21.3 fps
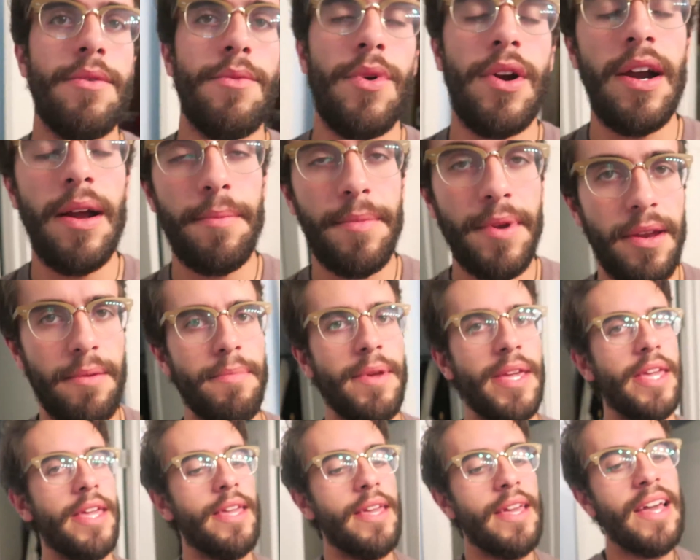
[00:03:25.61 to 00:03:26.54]
and where I'm gonna
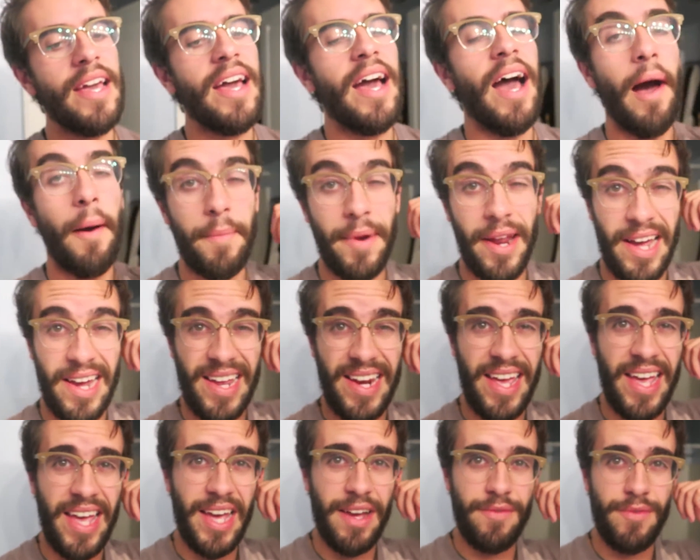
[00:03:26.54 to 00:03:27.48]
be, I'm not
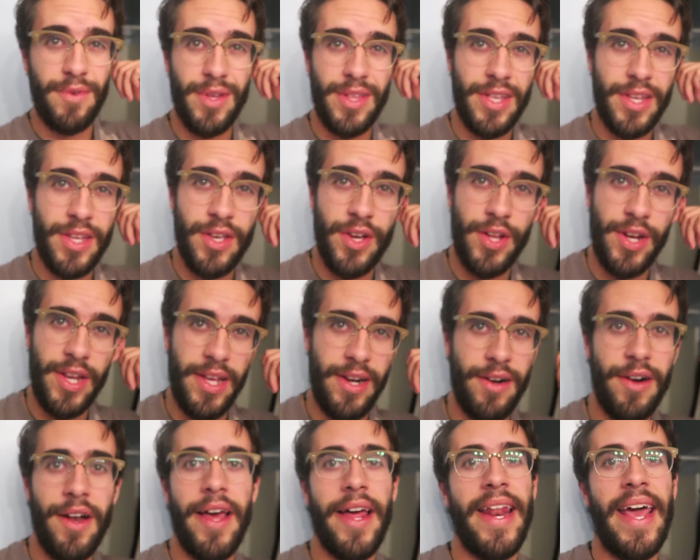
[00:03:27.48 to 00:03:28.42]
gonna have really good
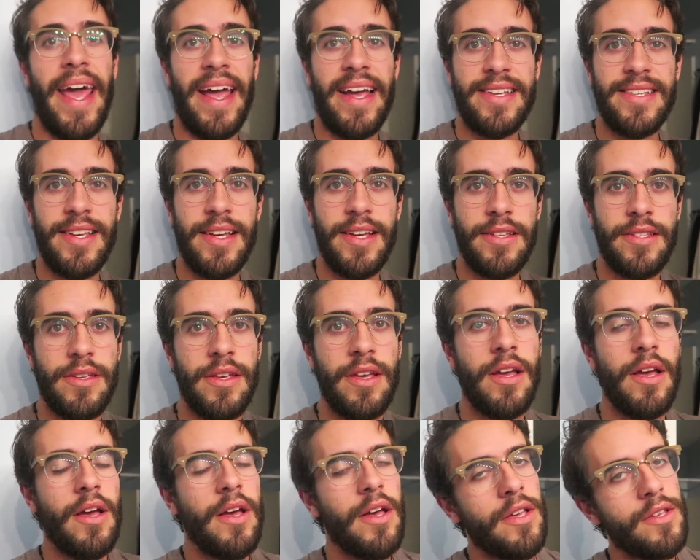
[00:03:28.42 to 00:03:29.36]
internet access.
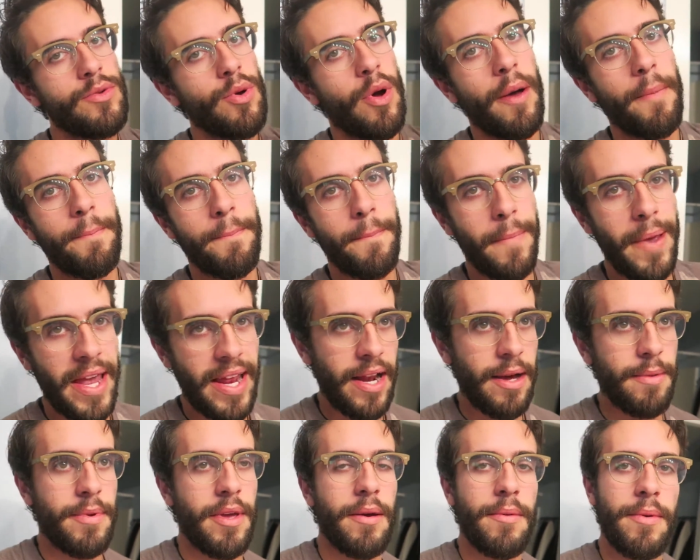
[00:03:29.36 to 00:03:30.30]
So I may
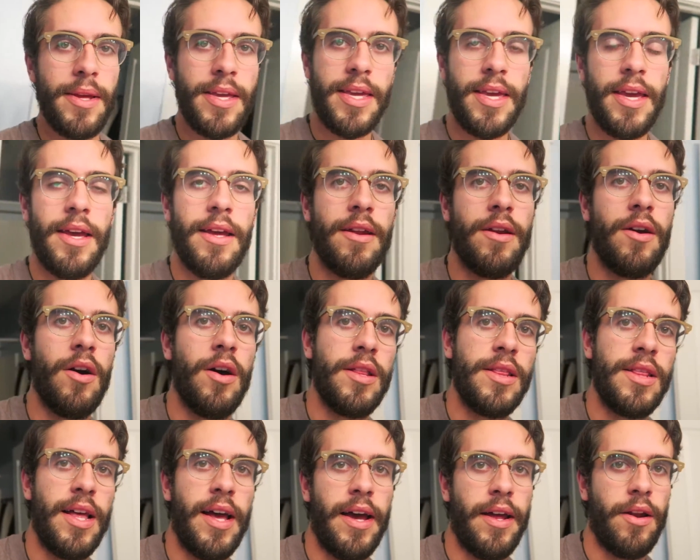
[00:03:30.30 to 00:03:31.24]
not be able to get
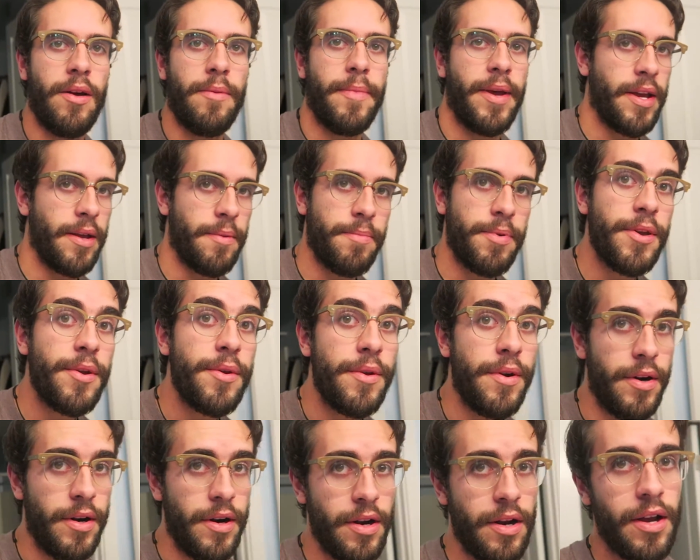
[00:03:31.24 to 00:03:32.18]
online on my
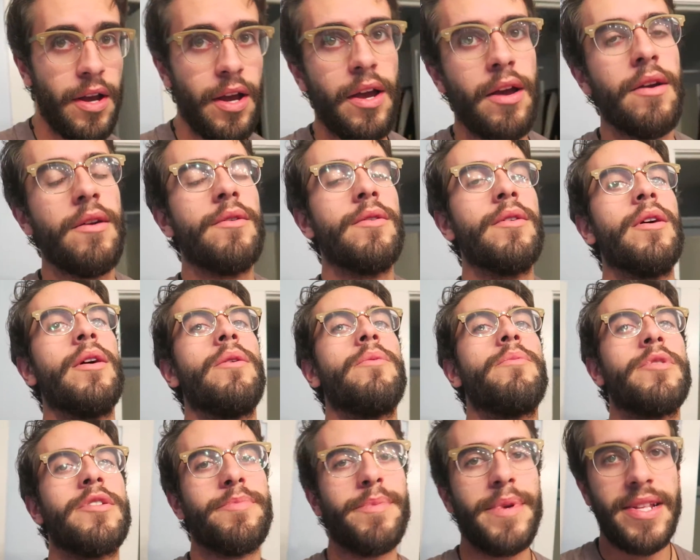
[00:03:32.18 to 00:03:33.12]
computer,
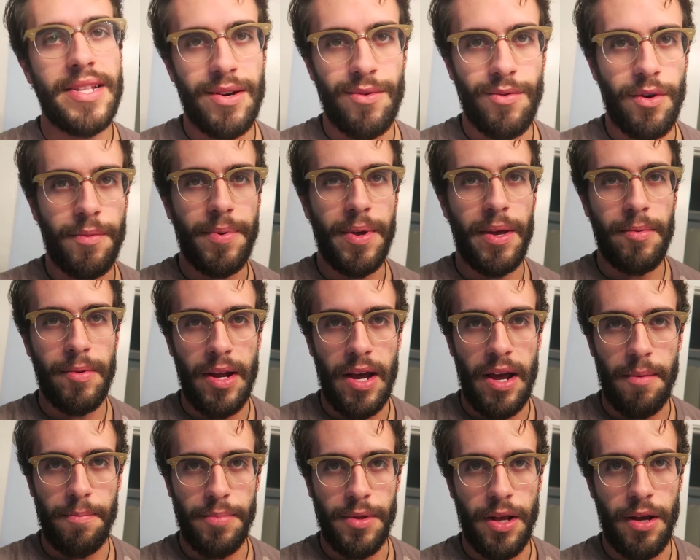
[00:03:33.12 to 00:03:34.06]
which means I won't be able to
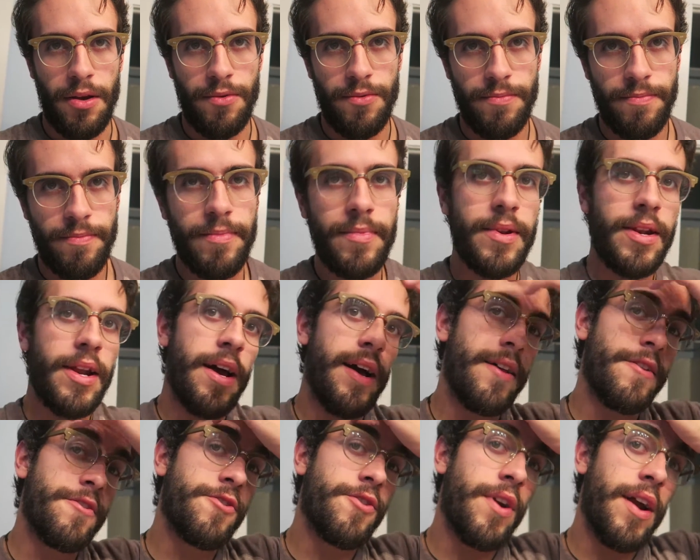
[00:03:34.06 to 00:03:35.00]
upload.
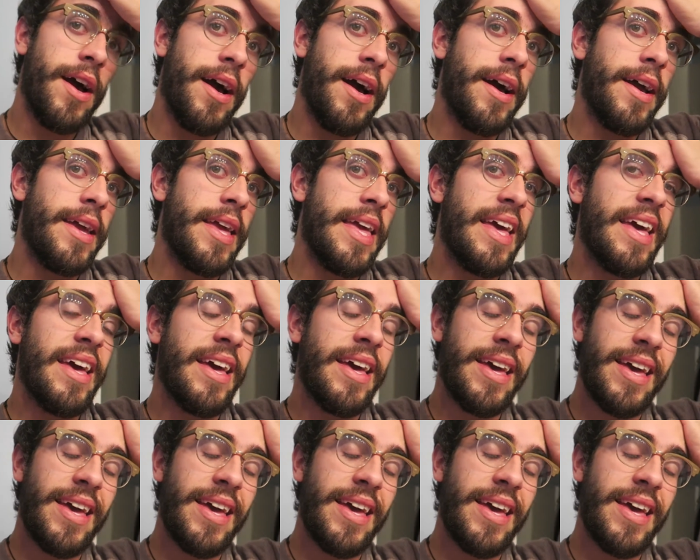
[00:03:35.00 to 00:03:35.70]
I'll try